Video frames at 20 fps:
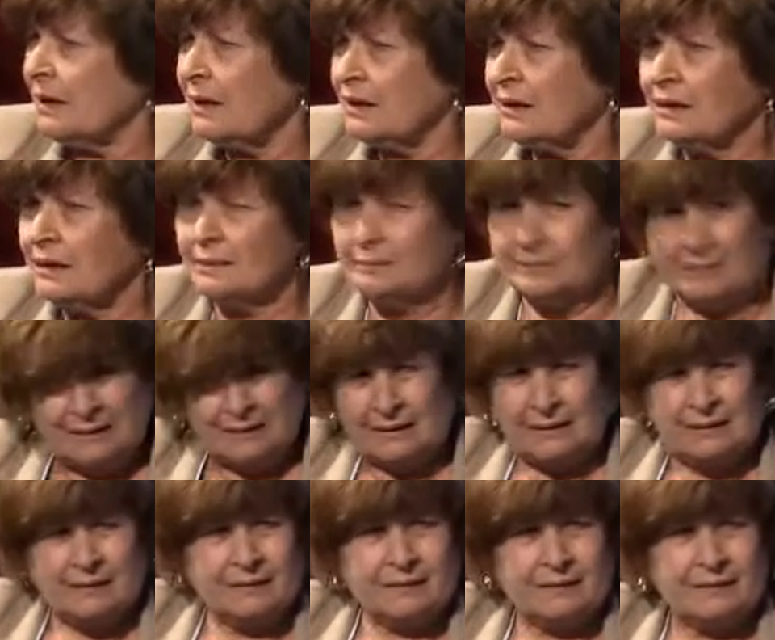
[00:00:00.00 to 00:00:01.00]

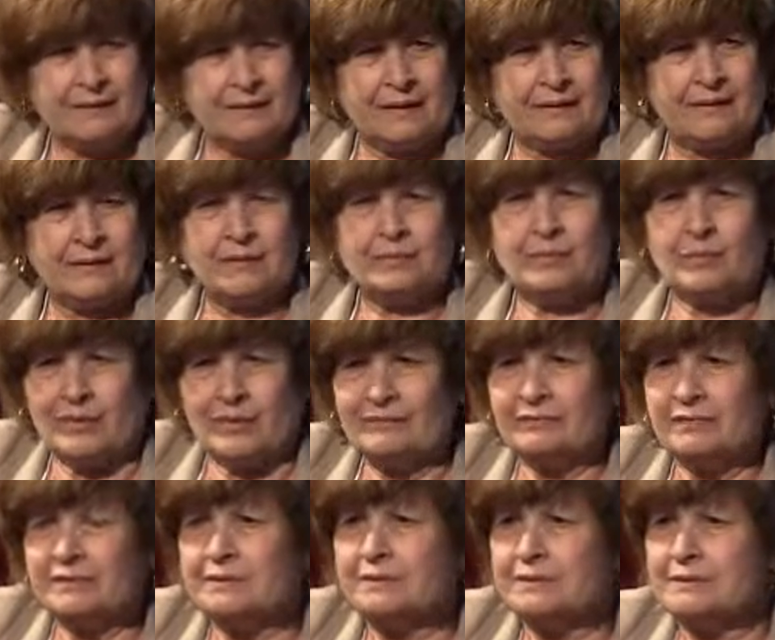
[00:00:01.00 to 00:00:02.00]
that are
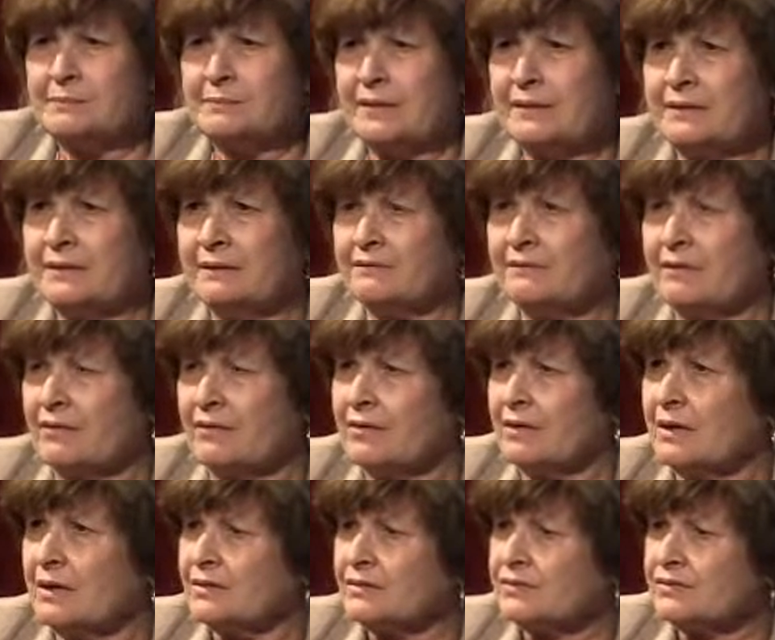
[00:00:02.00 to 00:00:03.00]
prevalent in many of our
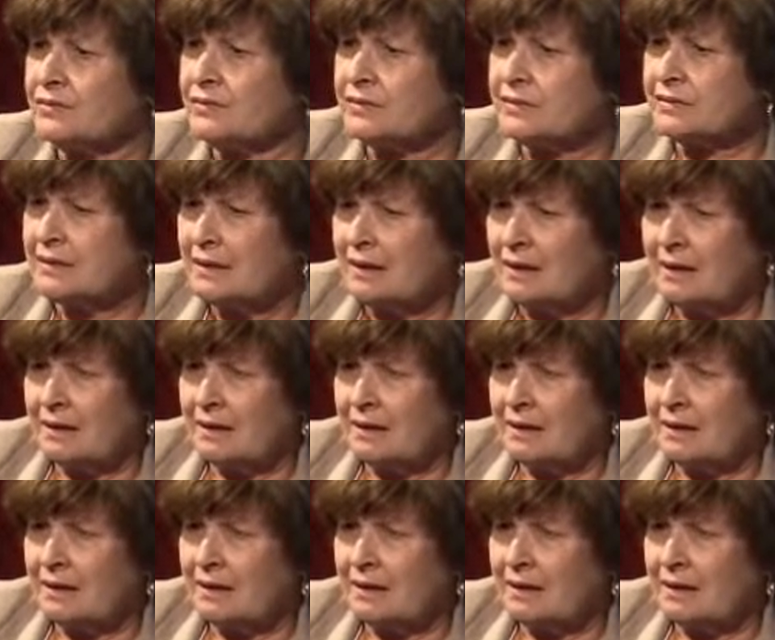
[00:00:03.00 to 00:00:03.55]
youngsters.